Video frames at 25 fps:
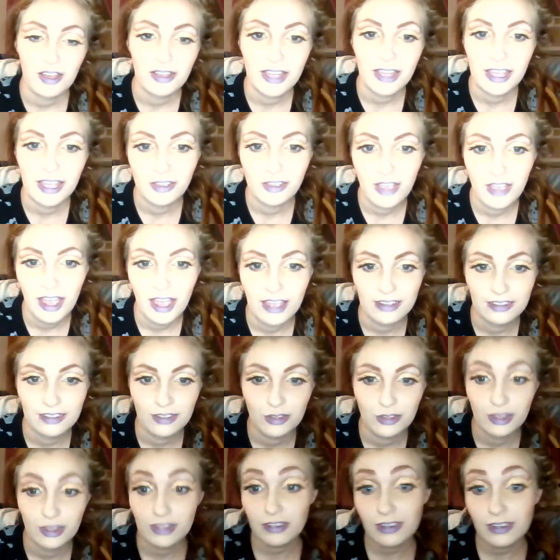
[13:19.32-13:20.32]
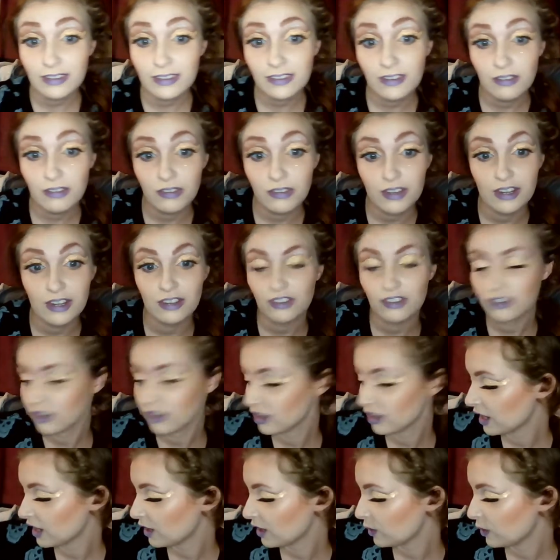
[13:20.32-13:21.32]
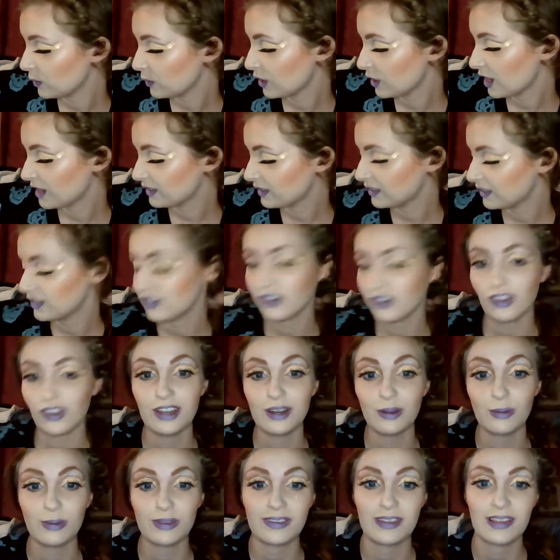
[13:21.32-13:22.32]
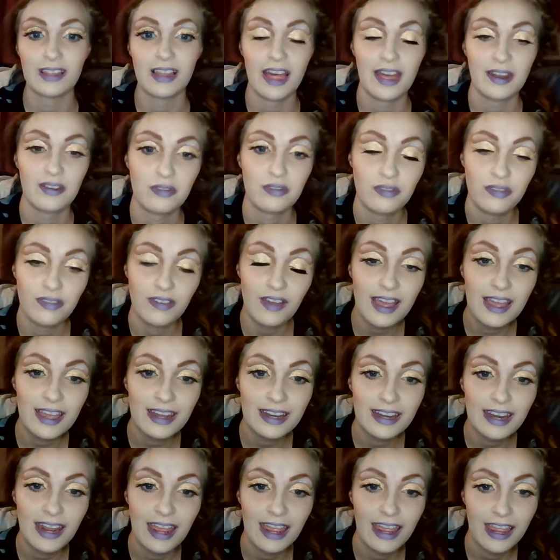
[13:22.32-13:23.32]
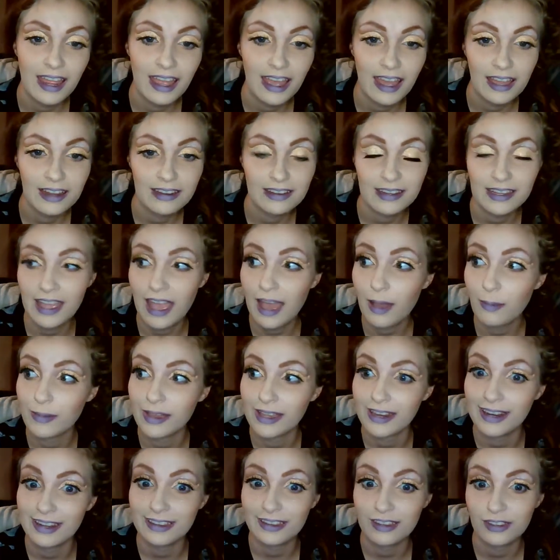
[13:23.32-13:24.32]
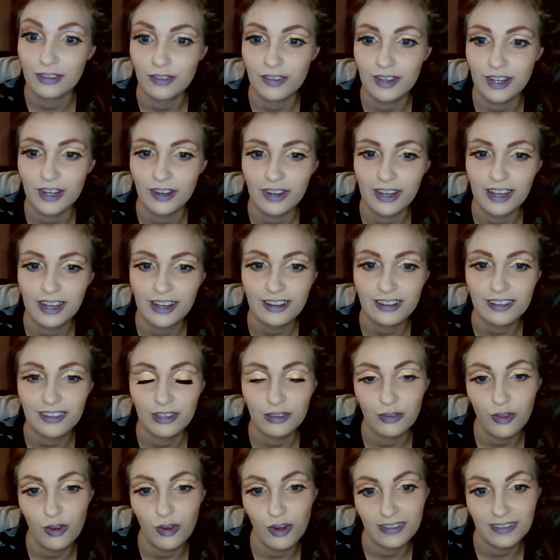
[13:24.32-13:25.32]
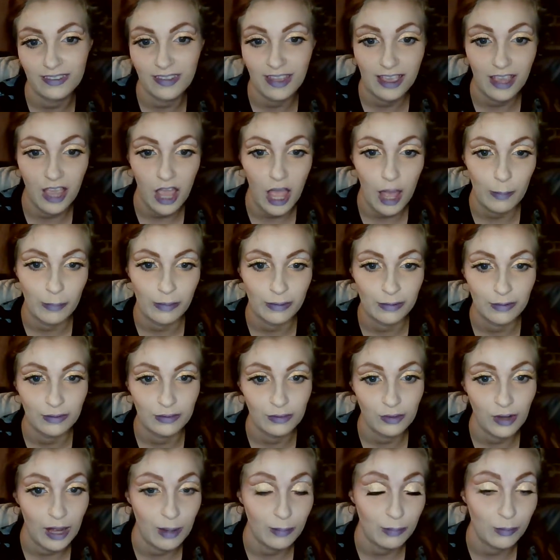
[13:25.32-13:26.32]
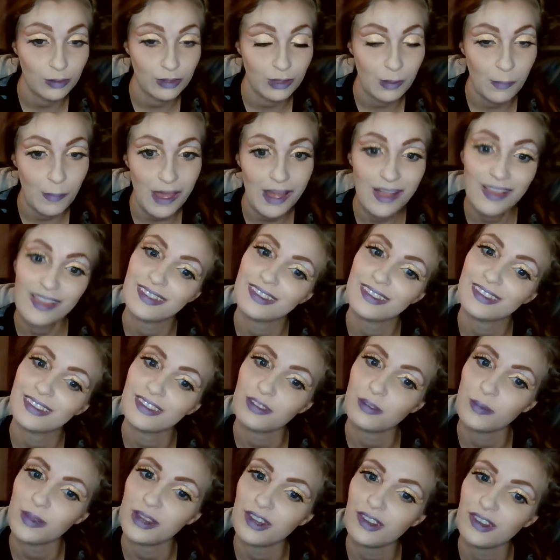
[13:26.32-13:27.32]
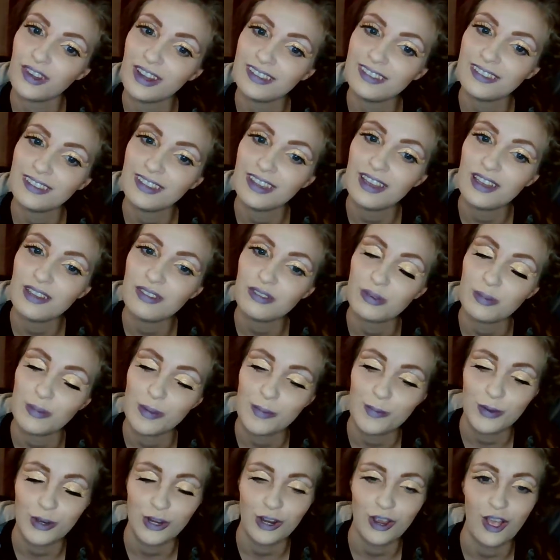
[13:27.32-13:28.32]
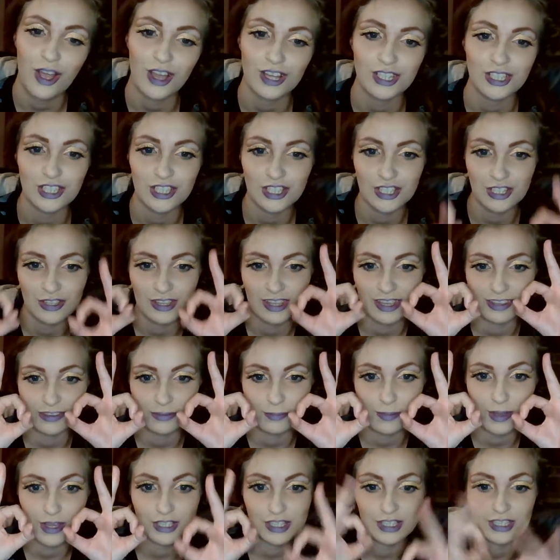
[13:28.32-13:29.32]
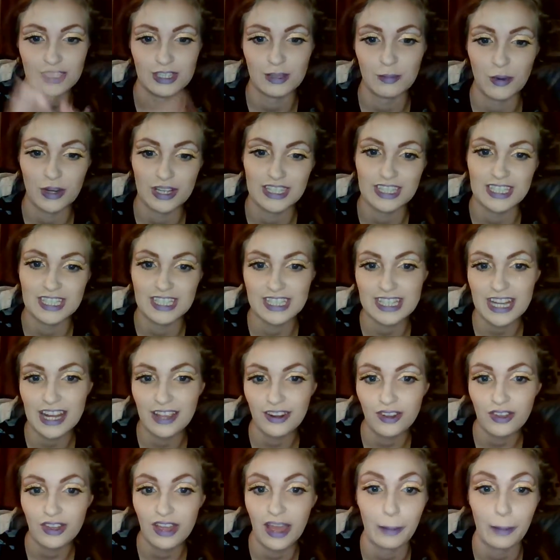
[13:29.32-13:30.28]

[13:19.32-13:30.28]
Okay you guys, so this is the finished look. I hope you guys enjoyed. It was a lot of fun, and yeah, I'm going to end this video here. So of course, like, comment, subscribe, ring the bell. All this is from you, guys Love. Remember, it costs you this much to support this channel.